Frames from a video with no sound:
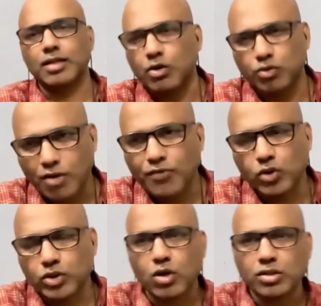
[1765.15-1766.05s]
Now, of
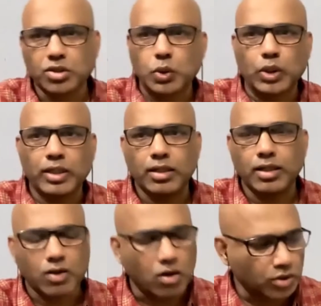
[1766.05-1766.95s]
course,
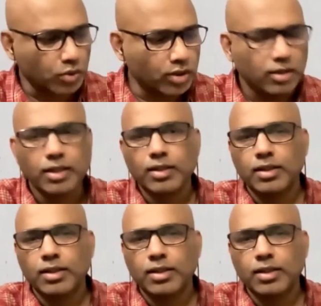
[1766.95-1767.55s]
Constitution